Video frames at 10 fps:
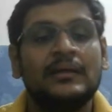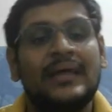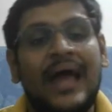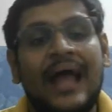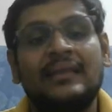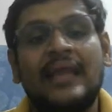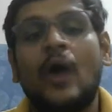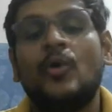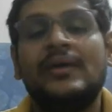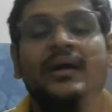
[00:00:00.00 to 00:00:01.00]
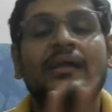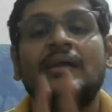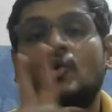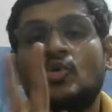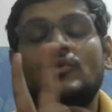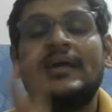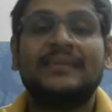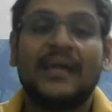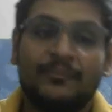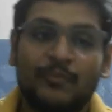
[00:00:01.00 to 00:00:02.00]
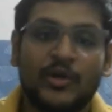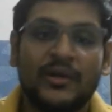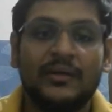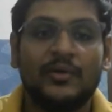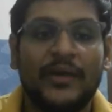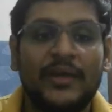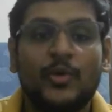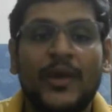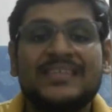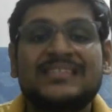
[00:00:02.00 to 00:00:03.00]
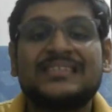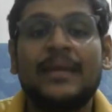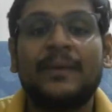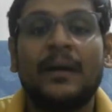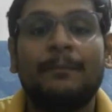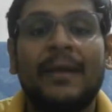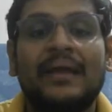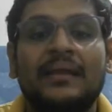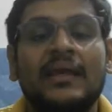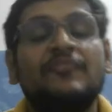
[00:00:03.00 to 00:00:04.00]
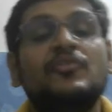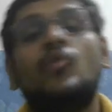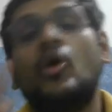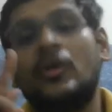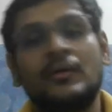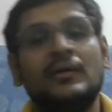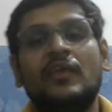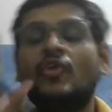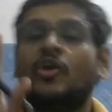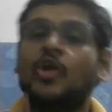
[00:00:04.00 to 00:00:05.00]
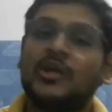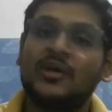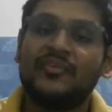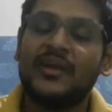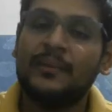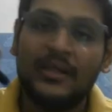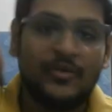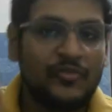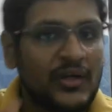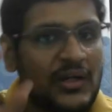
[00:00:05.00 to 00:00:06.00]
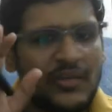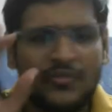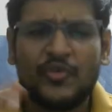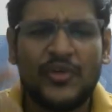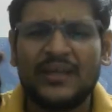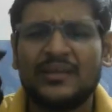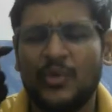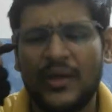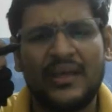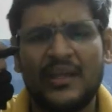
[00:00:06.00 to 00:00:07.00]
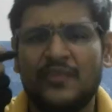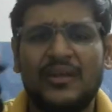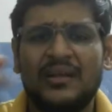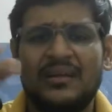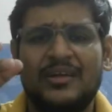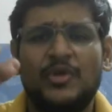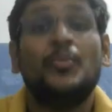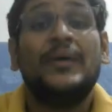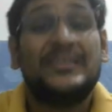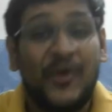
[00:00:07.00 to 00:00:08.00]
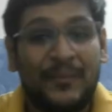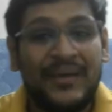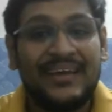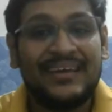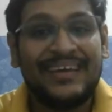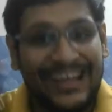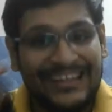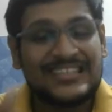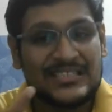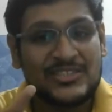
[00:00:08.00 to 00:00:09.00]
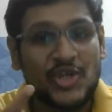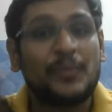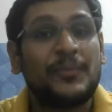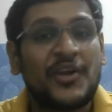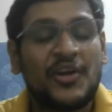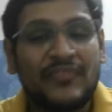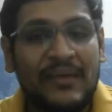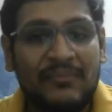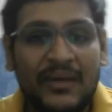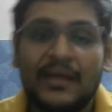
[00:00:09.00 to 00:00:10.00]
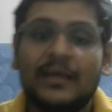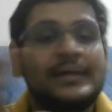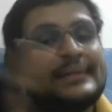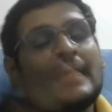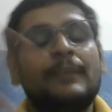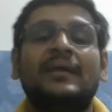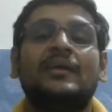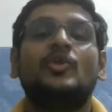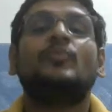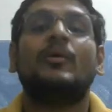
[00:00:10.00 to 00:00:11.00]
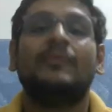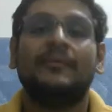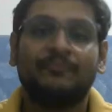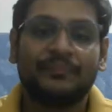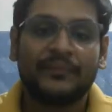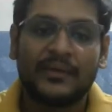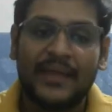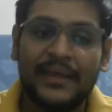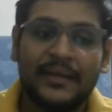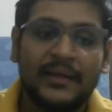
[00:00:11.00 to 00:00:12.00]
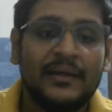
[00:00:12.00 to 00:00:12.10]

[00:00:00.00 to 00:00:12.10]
And now here two things are important. Okay, you can skip compiler if you want, if you are not comfortable, if you think, okay, it will too much for me in this short period of time, skip it, no problem, right?